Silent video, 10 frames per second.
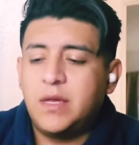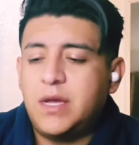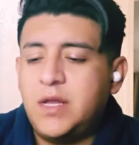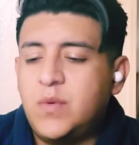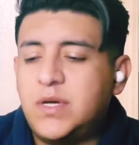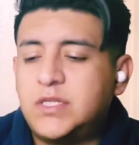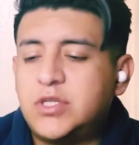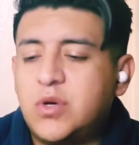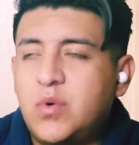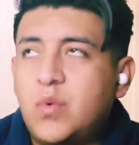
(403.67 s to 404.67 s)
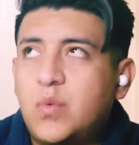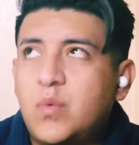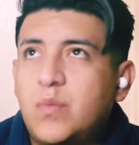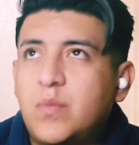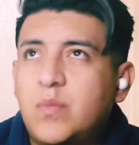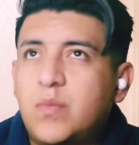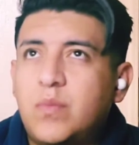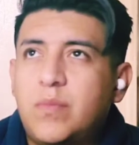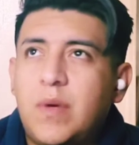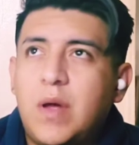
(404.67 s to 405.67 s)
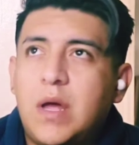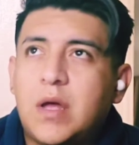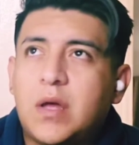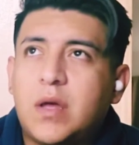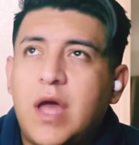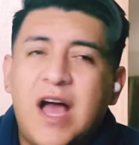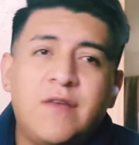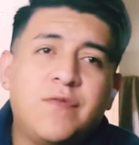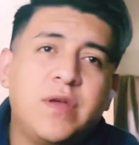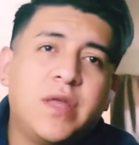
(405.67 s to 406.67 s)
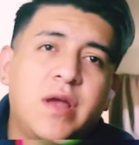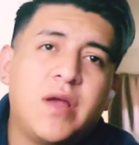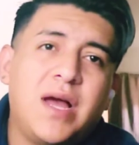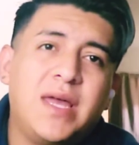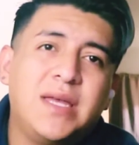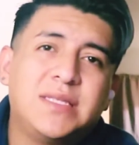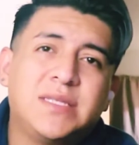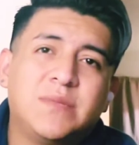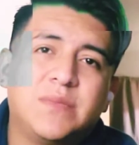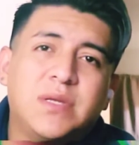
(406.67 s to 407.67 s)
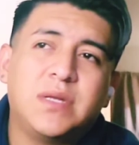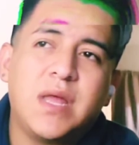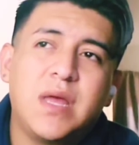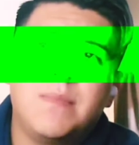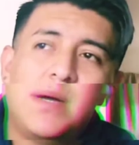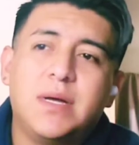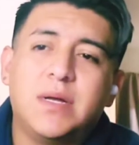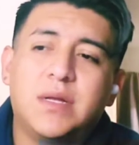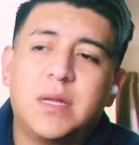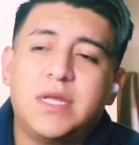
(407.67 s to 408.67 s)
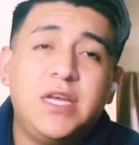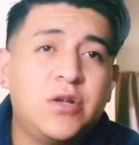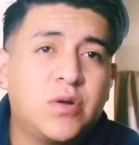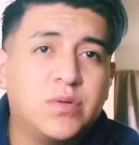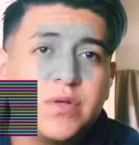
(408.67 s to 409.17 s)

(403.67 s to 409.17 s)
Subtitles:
Anyway, so halfway there, I hit something and my heater goes